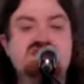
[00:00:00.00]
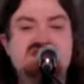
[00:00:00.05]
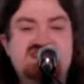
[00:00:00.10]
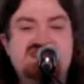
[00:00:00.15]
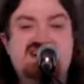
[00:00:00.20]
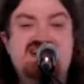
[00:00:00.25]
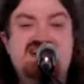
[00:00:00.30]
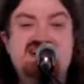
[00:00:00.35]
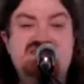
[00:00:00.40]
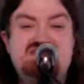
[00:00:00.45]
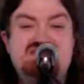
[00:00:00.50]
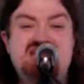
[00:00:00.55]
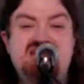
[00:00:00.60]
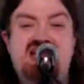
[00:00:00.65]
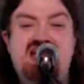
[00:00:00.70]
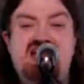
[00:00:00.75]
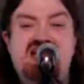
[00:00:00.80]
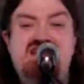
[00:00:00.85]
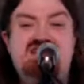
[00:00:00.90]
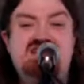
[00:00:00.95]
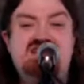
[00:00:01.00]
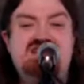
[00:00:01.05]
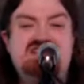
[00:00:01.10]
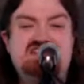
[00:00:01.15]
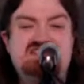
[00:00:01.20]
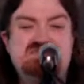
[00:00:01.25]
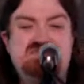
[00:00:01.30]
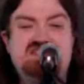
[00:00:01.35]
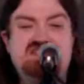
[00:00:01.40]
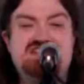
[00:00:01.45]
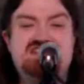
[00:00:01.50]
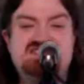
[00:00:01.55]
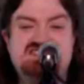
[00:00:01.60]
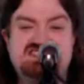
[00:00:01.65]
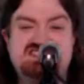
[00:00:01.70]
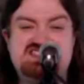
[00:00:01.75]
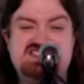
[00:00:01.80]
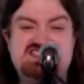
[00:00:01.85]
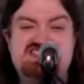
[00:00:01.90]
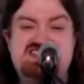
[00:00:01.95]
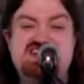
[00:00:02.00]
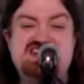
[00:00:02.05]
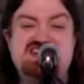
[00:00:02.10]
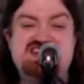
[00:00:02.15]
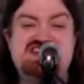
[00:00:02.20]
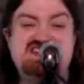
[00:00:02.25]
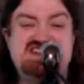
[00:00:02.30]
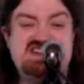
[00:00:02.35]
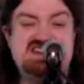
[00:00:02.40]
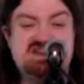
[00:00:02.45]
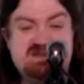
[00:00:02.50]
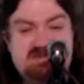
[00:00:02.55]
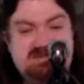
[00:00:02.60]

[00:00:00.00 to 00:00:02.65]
come together, let's build this city.